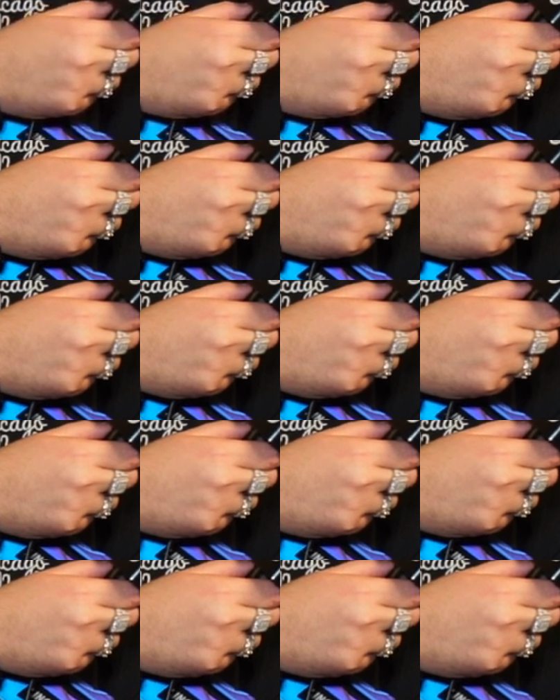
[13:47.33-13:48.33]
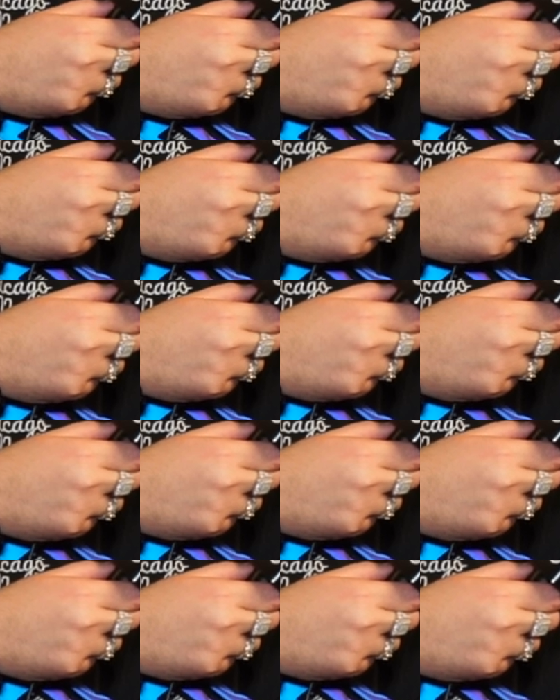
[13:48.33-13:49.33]

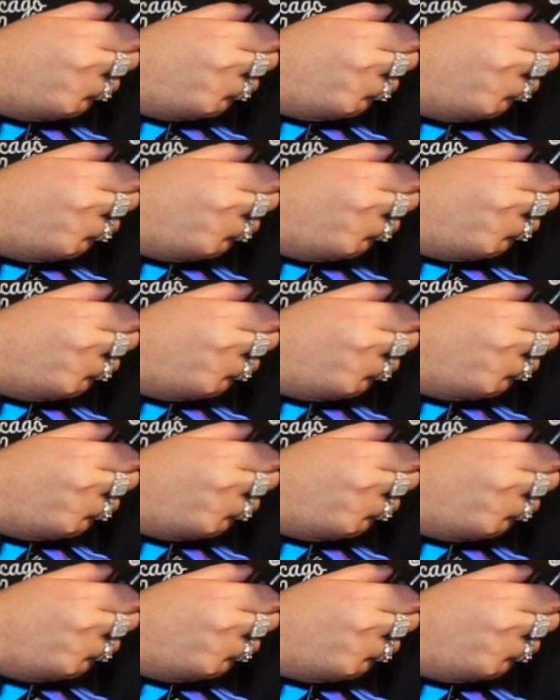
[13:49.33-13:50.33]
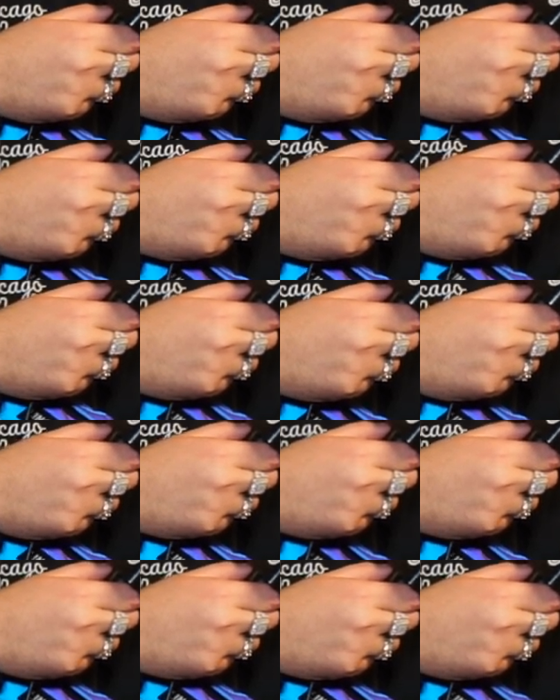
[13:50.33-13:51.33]

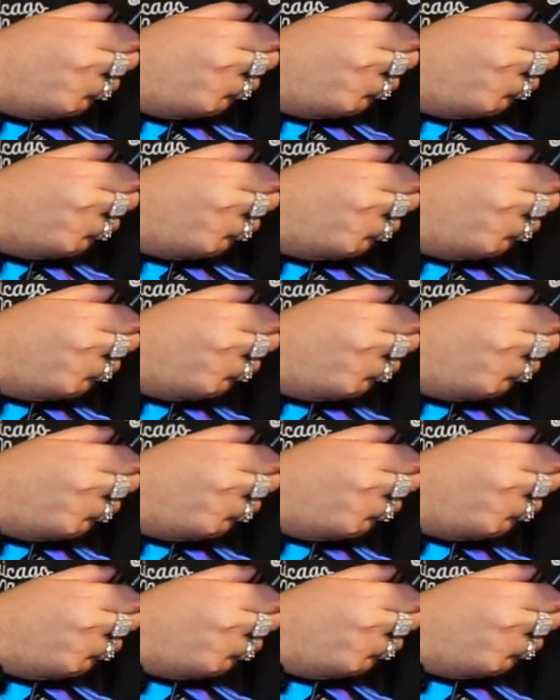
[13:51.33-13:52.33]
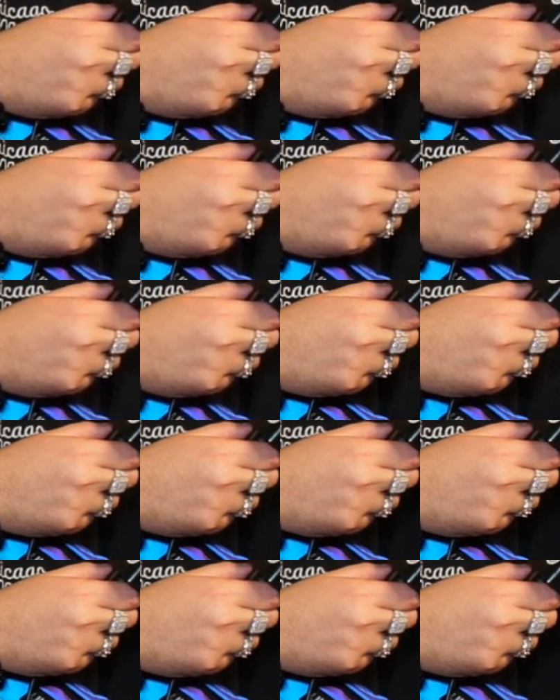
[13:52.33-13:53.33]

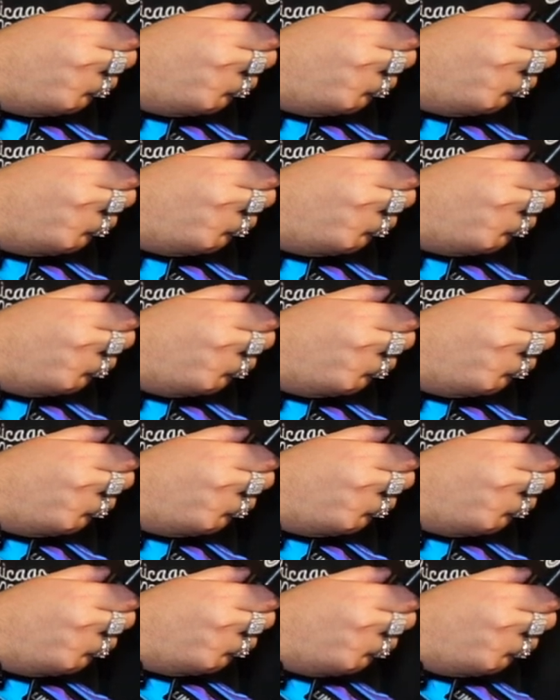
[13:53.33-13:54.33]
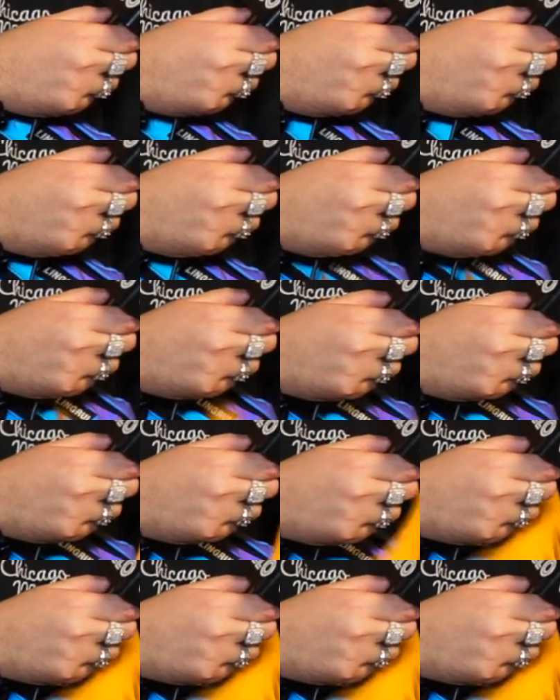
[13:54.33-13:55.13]
The person shown says nothing.